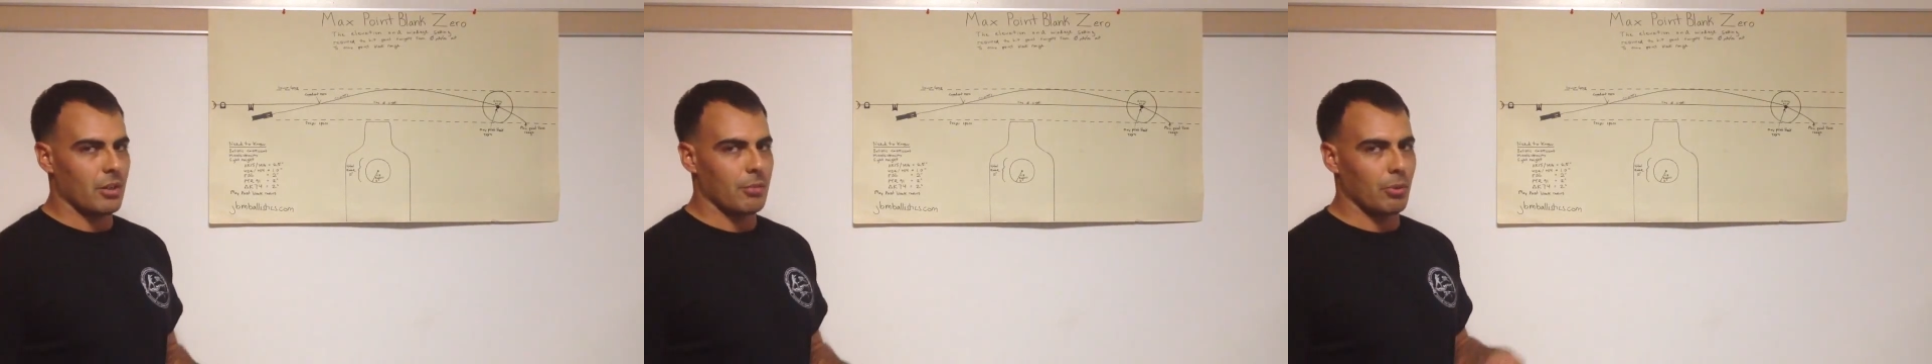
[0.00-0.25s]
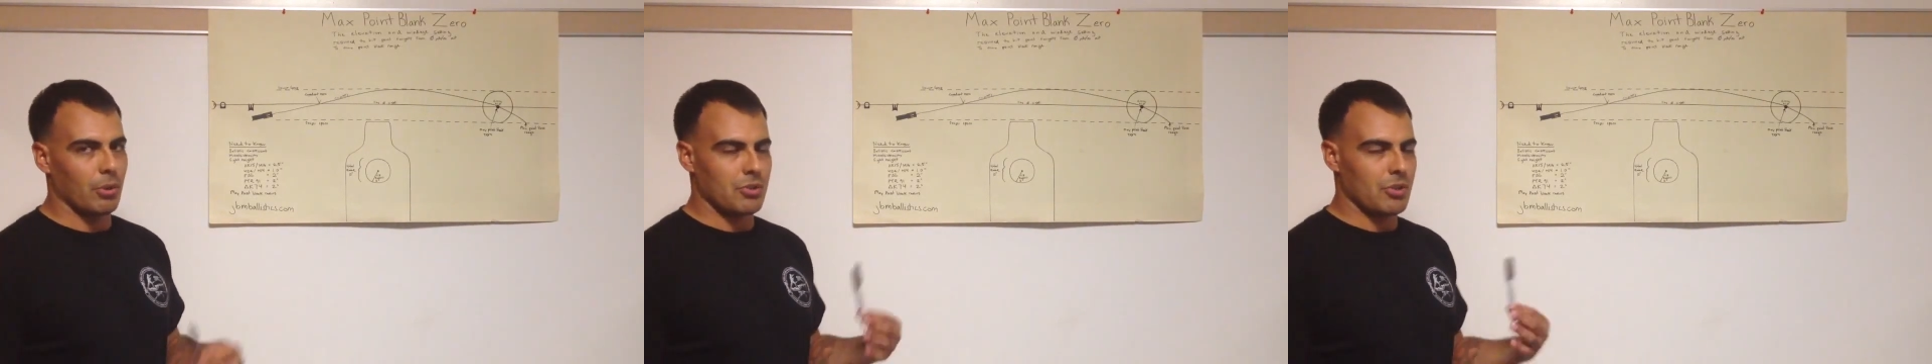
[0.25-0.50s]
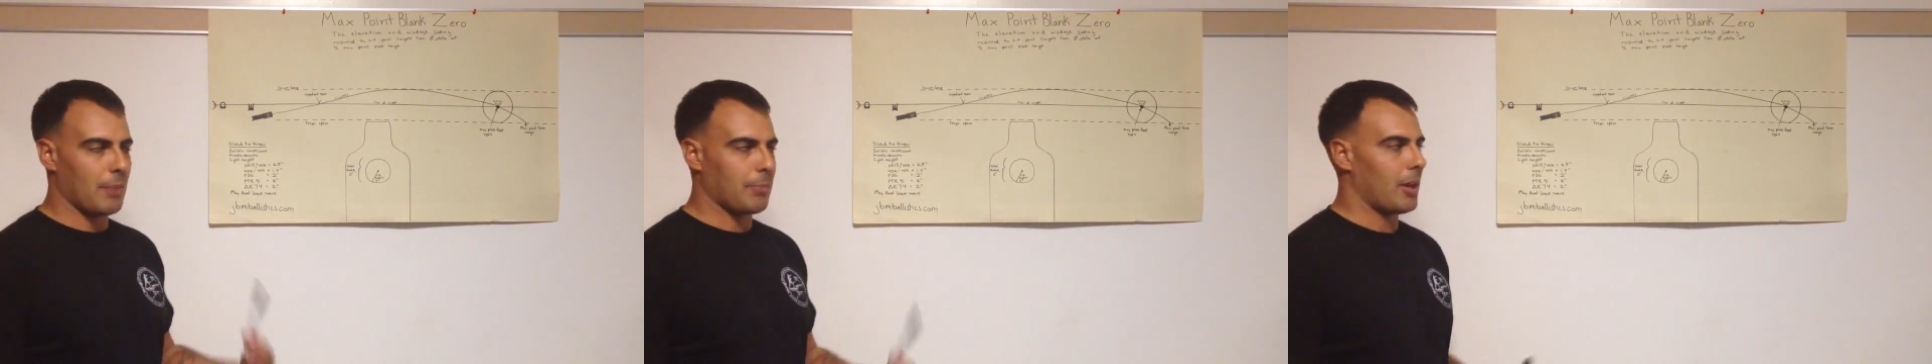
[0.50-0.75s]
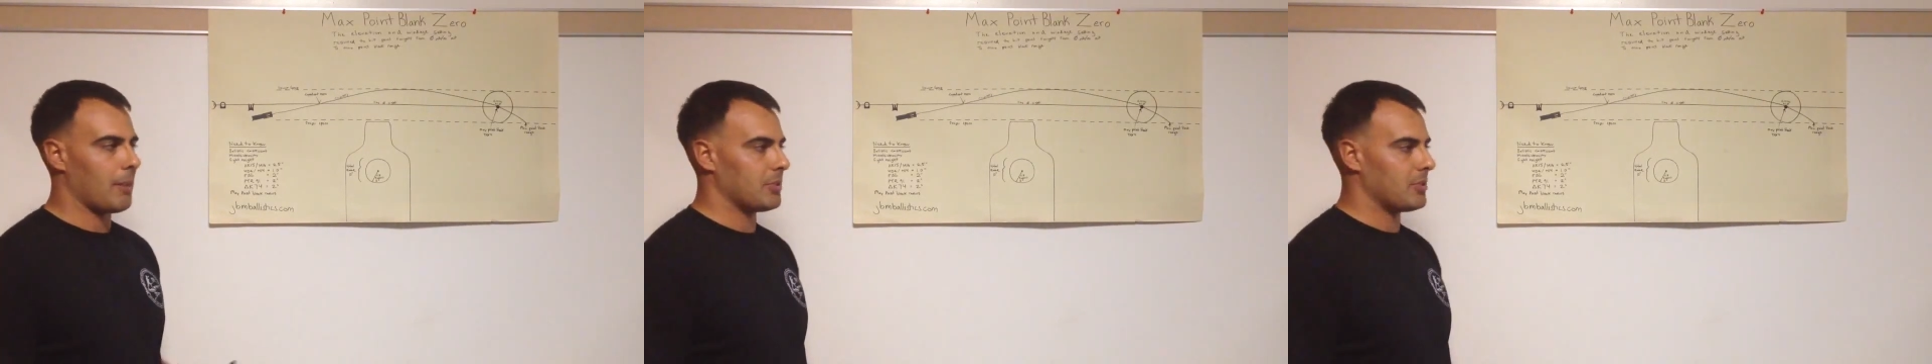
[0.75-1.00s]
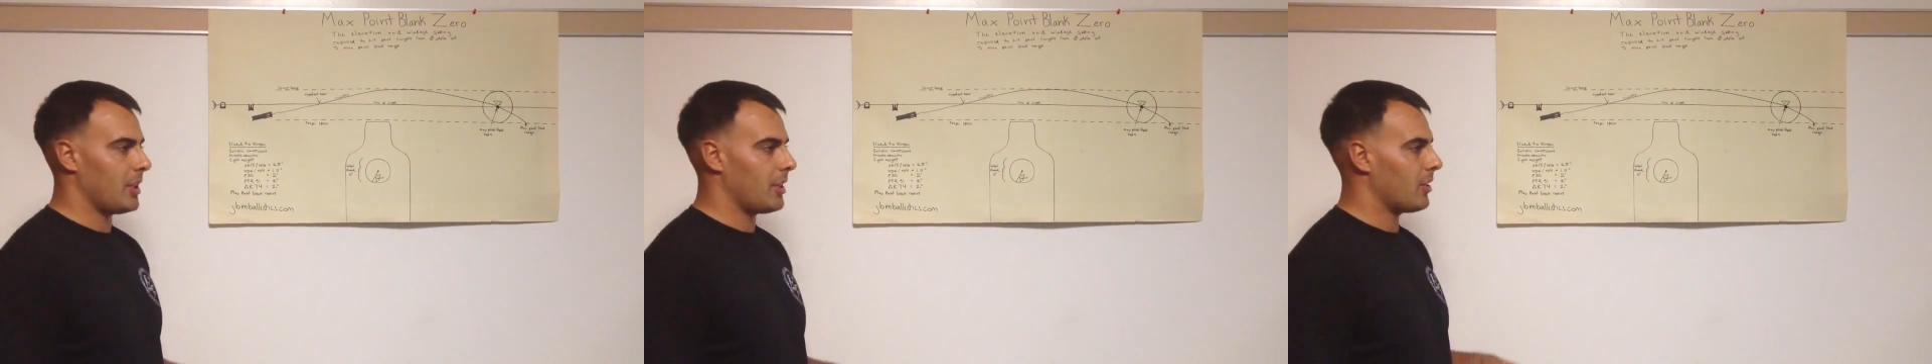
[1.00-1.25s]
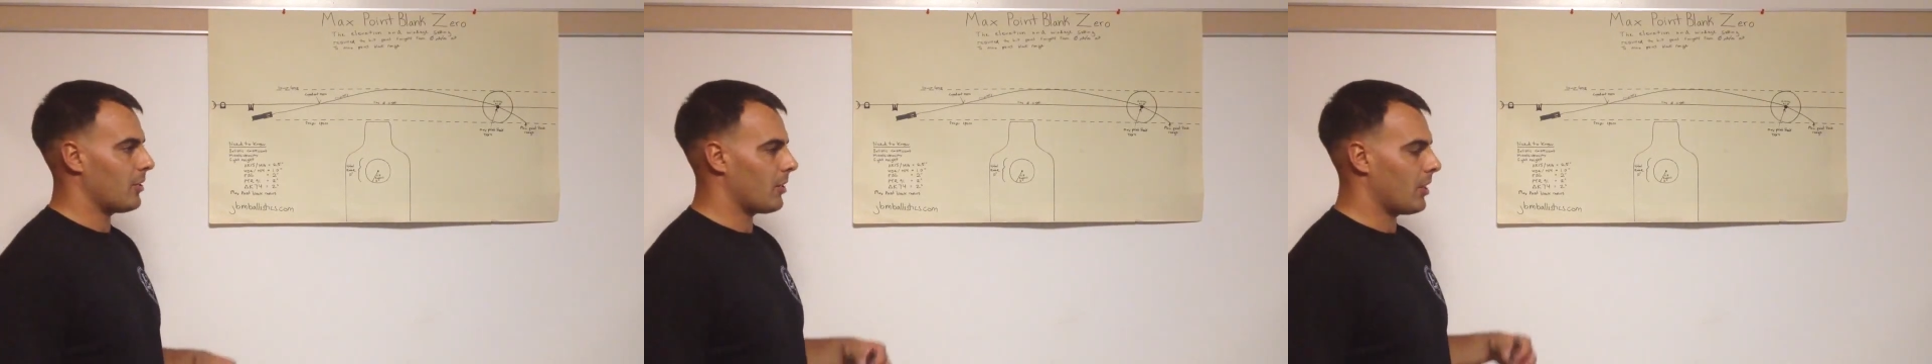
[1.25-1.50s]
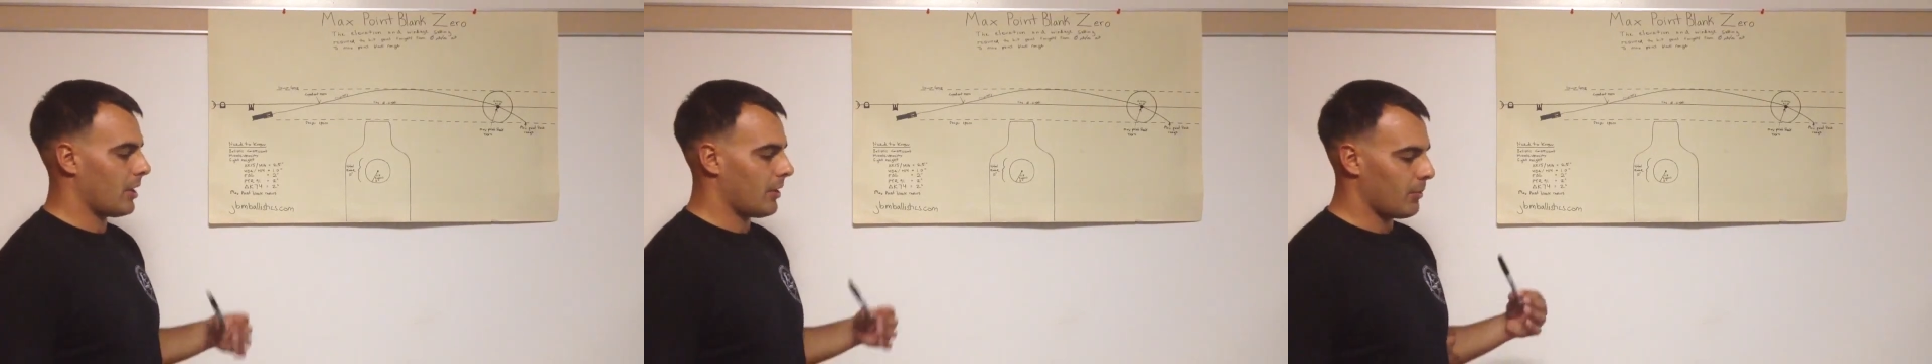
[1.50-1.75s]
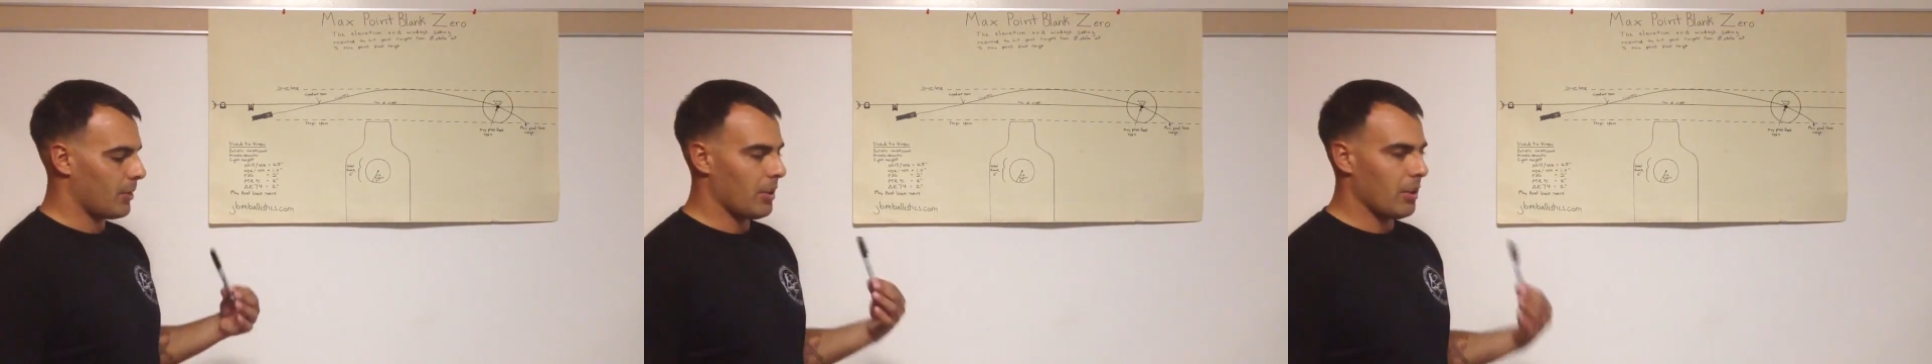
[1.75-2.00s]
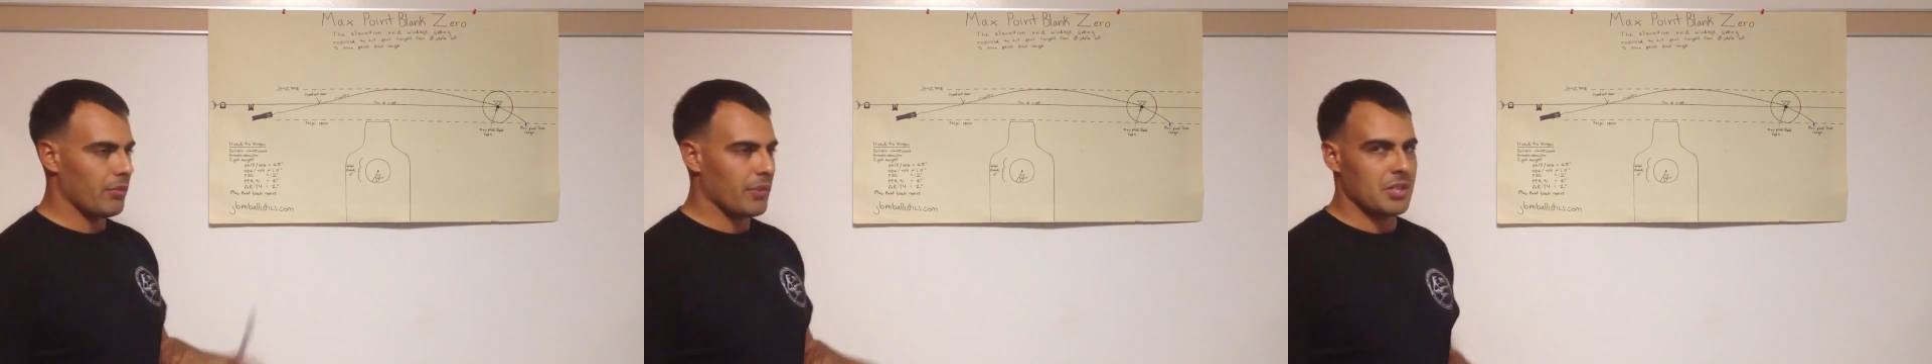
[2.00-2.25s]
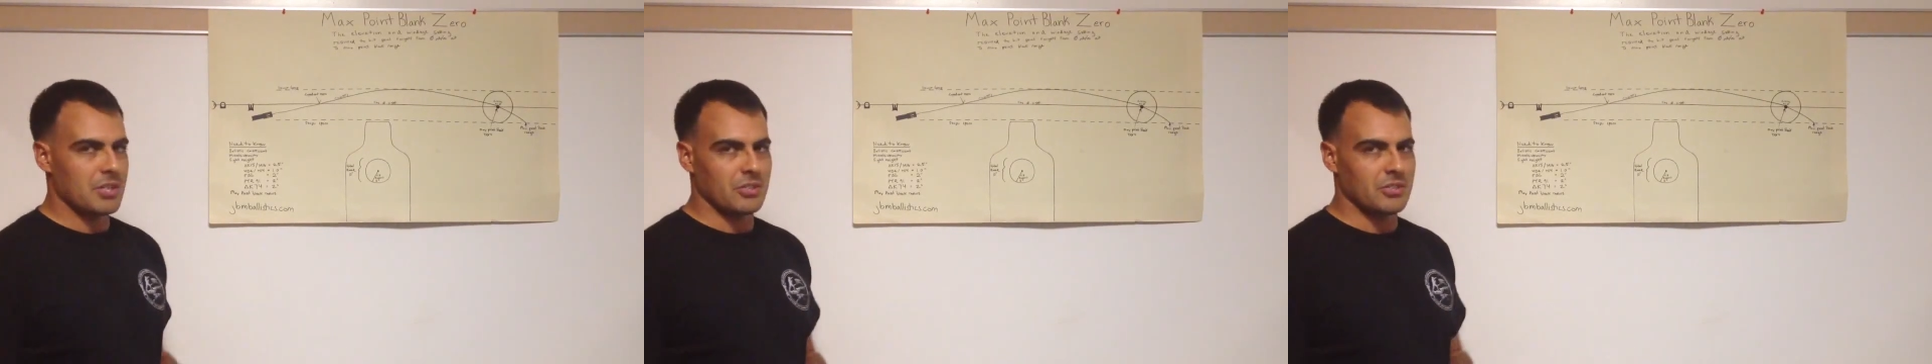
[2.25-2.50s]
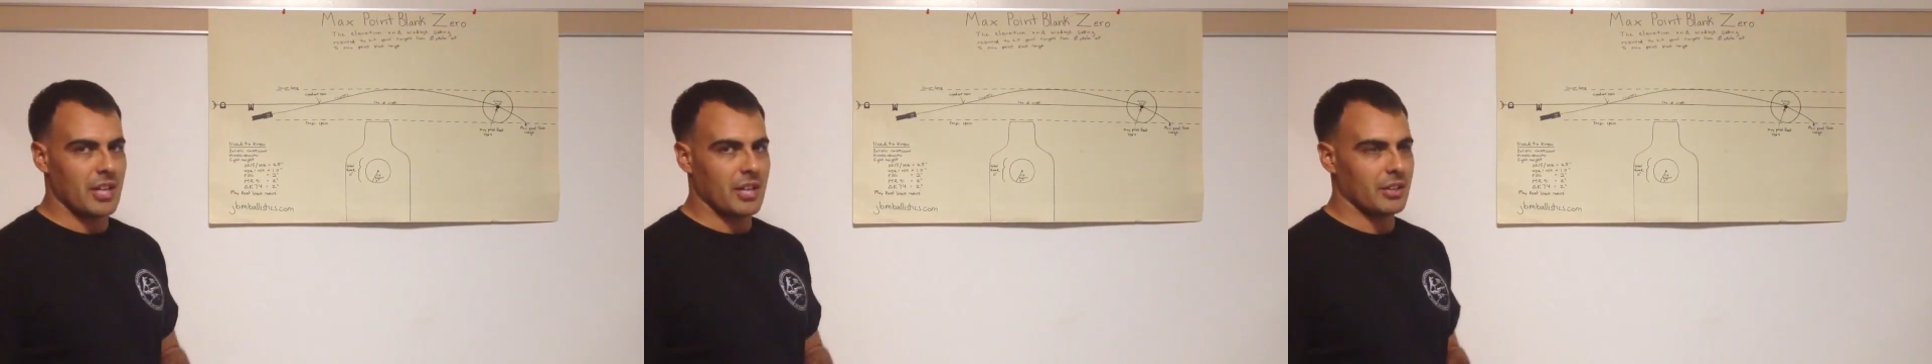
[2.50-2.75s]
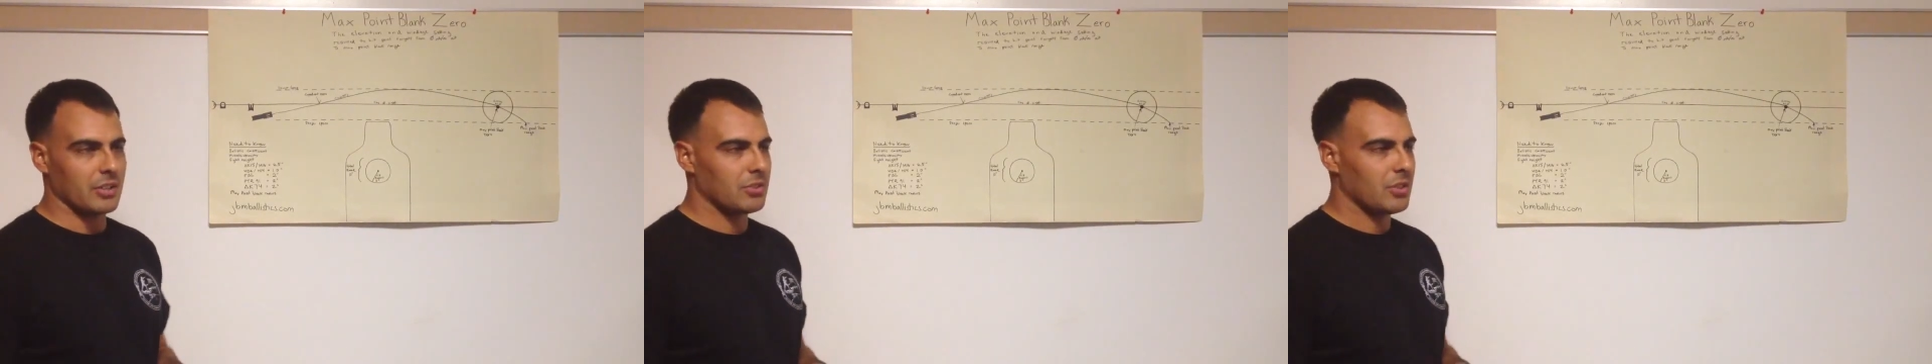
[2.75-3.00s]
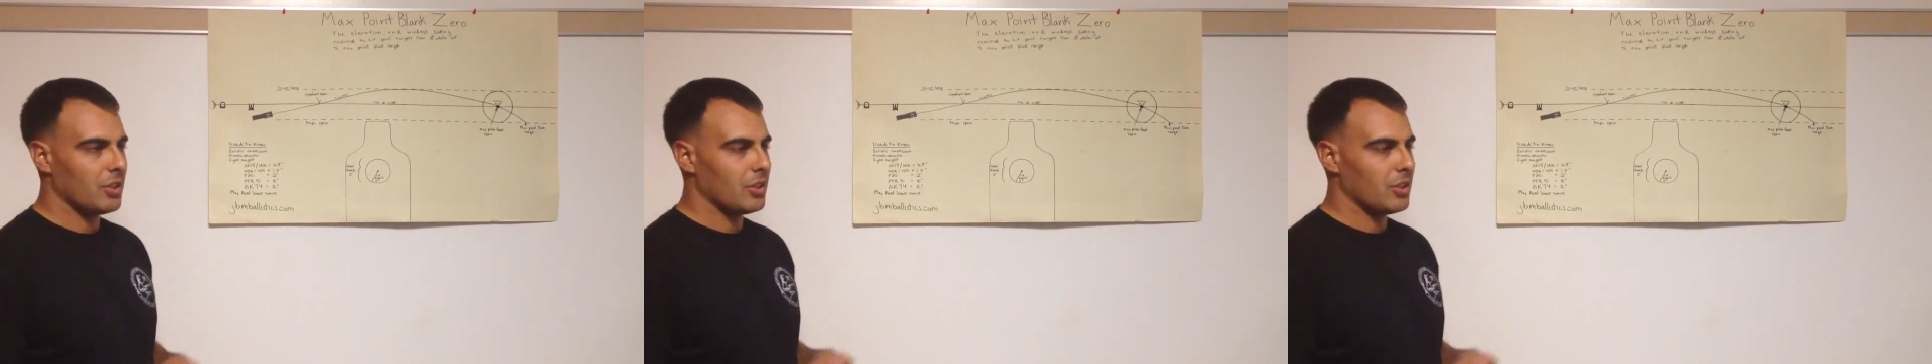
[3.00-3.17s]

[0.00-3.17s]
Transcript: a bullet drop compensator, or a rear elevation settings.